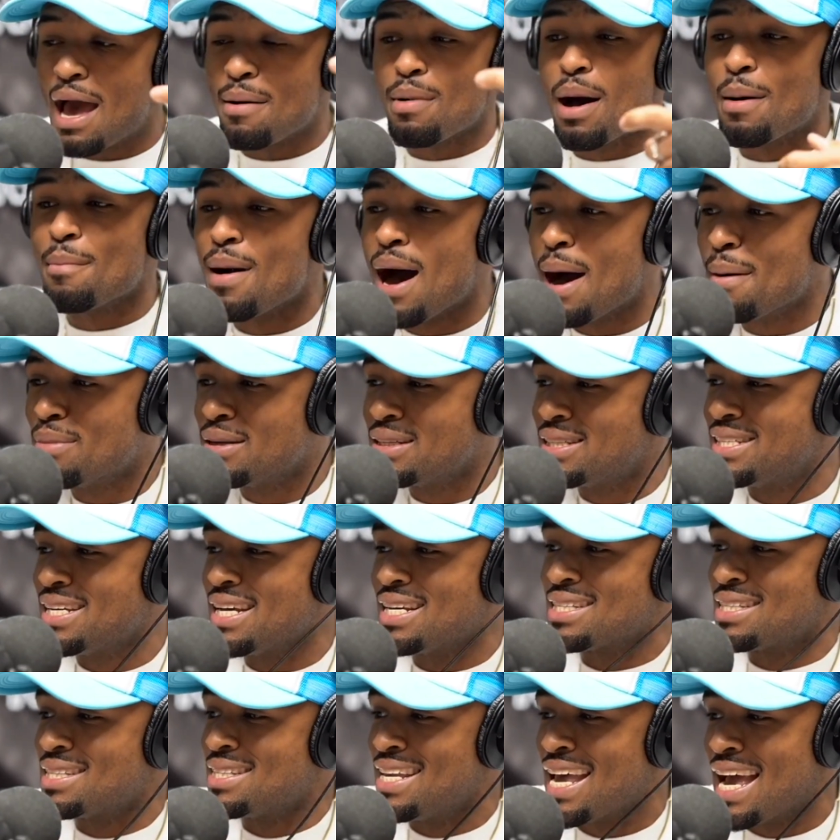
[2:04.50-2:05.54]
And my mama
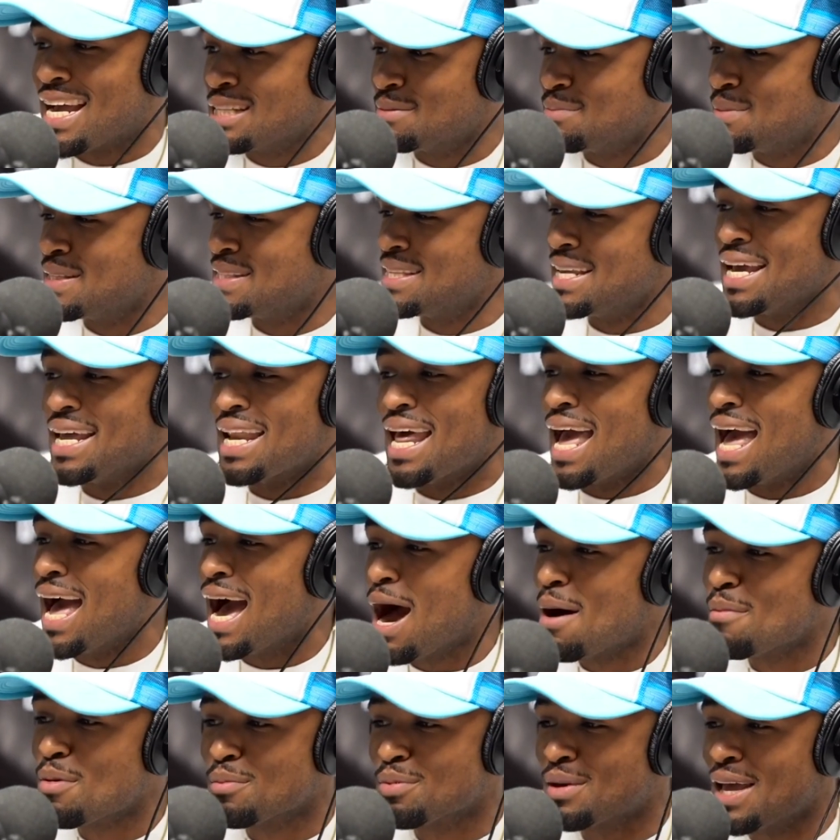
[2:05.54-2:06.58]
just texted me saying the
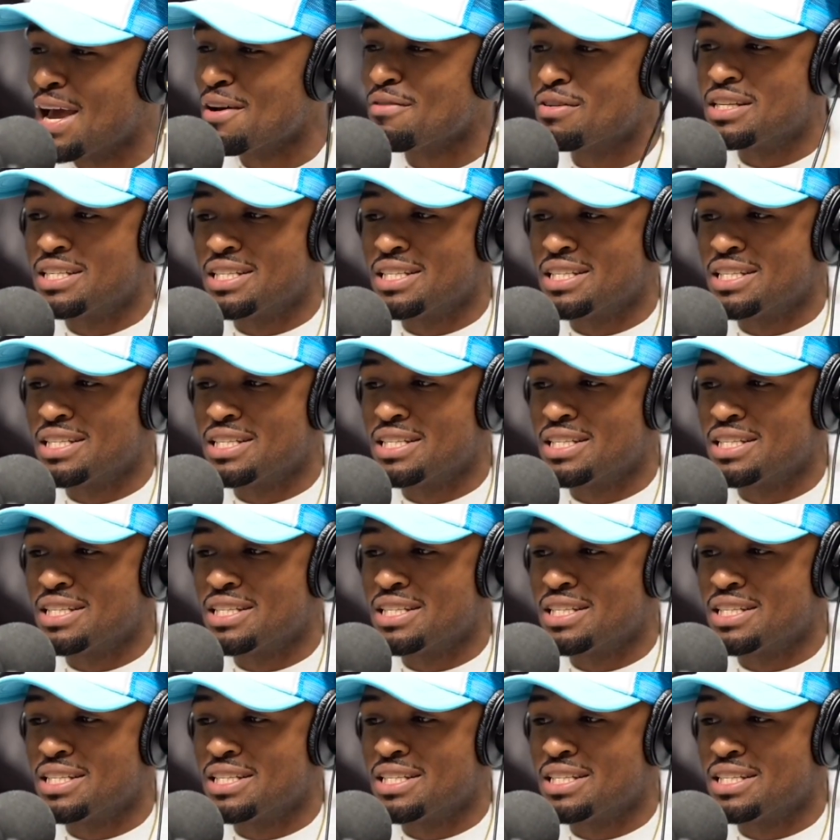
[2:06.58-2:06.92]
album gave her